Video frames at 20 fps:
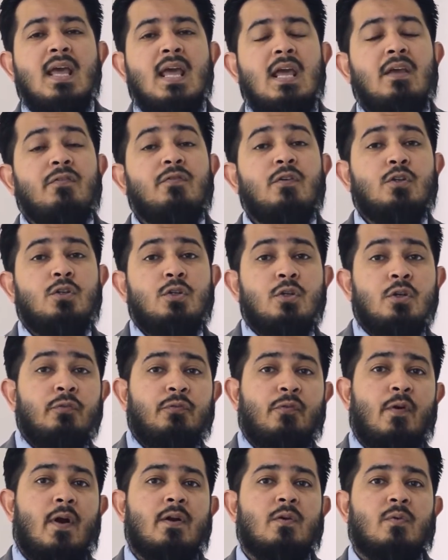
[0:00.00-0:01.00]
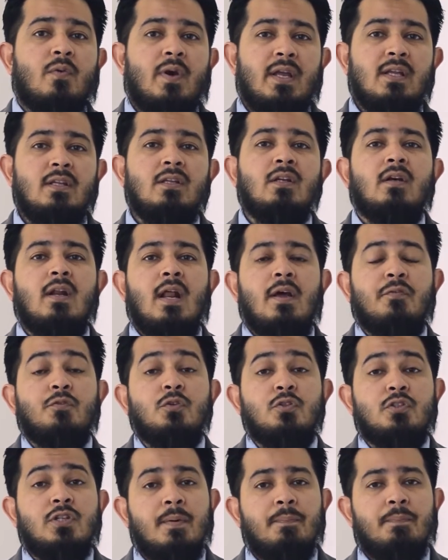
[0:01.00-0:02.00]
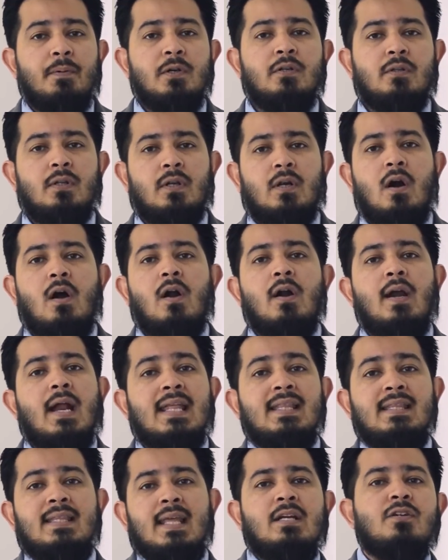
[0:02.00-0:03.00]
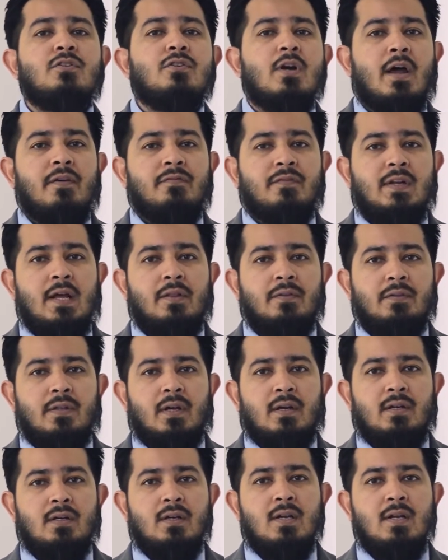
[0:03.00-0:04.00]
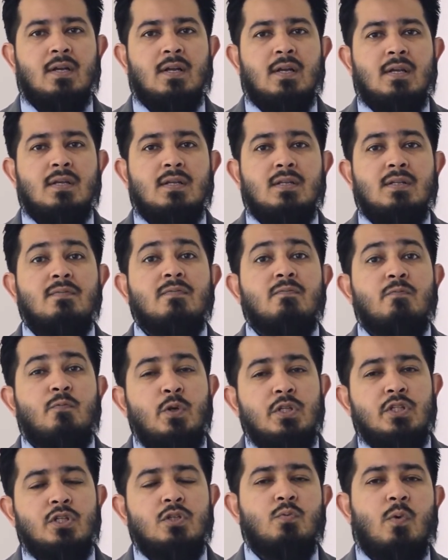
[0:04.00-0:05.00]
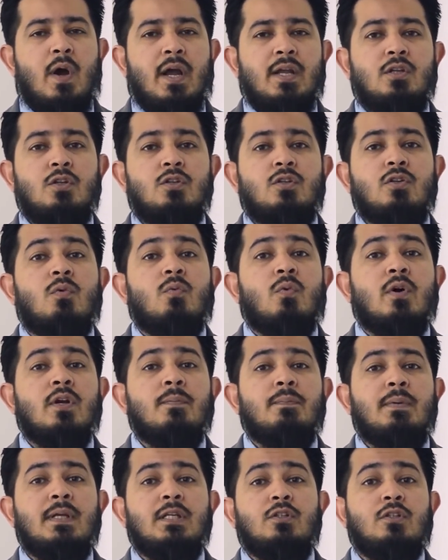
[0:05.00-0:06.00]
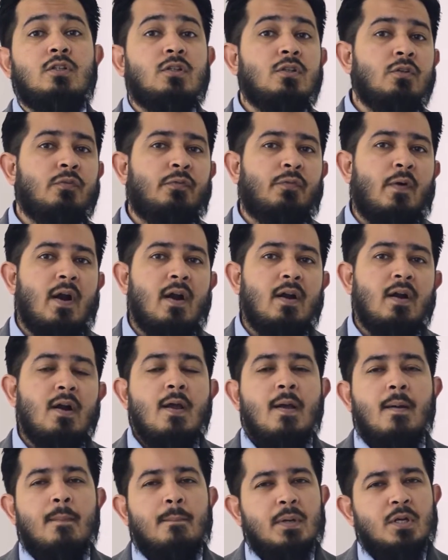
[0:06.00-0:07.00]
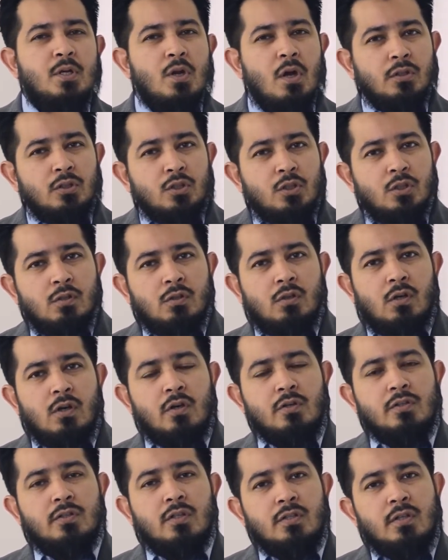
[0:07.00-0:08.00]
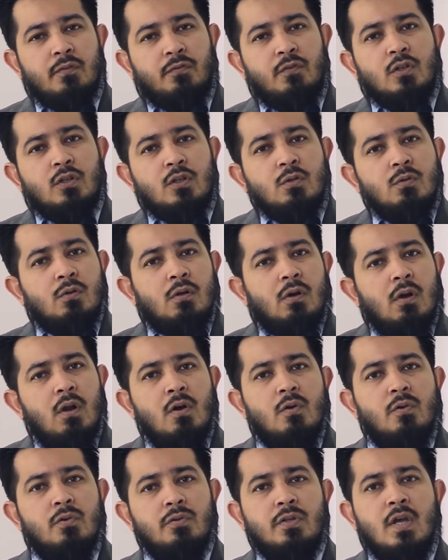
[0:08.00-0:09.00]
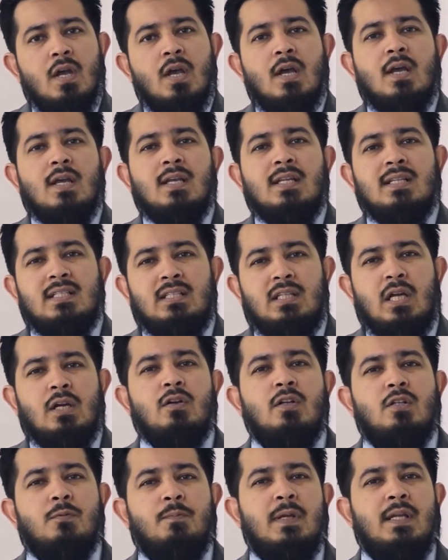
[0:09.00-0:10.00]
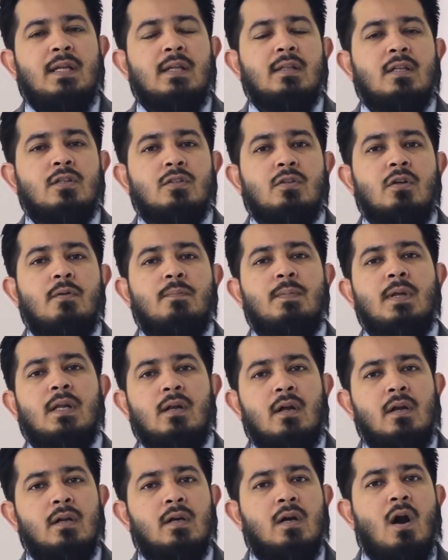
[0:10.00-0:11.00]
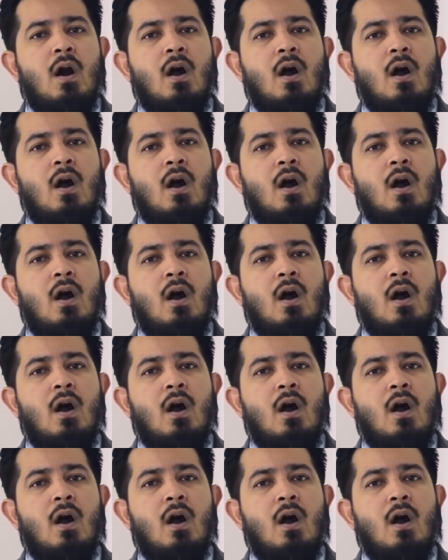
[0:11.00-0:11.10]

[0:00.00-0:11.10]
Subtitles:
If you're too far away, you're going to have to jump into the car and then drive down there. Which is why you don't want to be too far, but not too close, because if you're too close, generally speaking, there's going to be a lot of